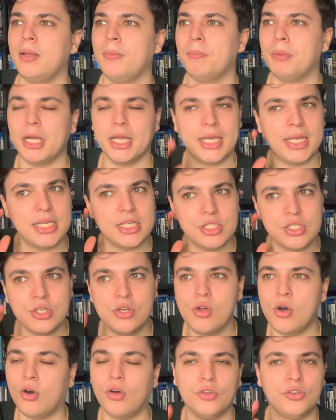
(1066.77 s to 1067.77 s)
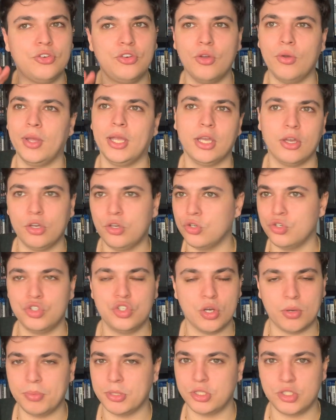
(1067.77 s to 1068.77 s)
But he is not doing a good
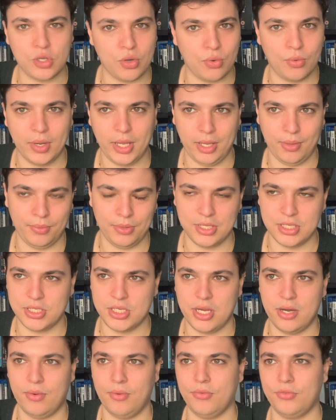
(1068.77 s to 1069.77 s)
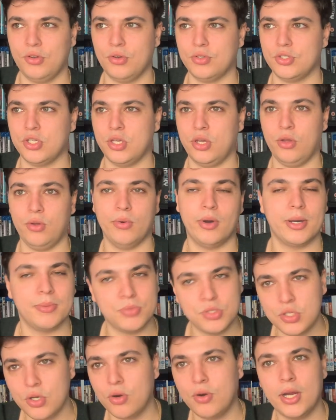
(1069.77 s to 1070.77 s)
job at all here with this era of Doctor Who. I'm
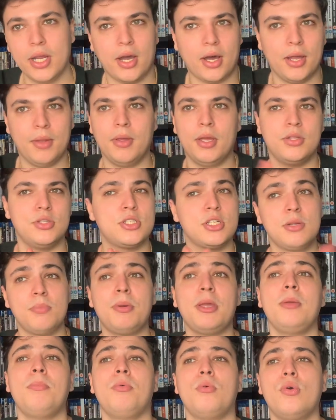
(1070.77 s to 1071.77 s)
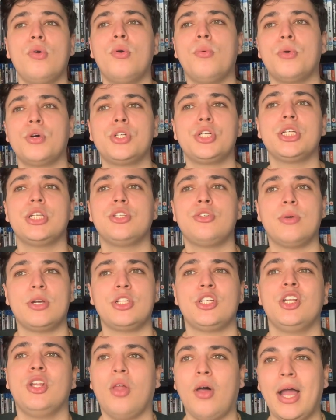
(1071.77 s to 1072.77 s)
sorry. And to the people who are watching this who
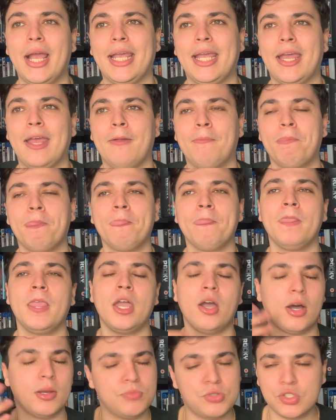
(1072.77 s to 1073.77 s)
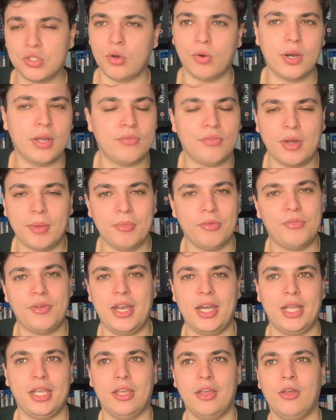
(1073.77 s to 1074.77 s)
actually like it, I'm sorry if I'm
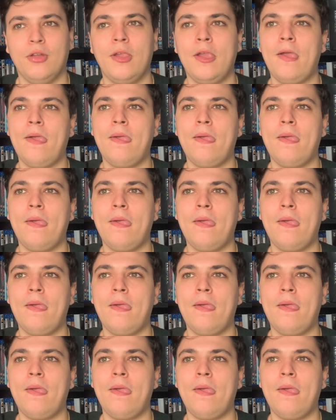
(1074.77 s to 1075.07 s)
offending you.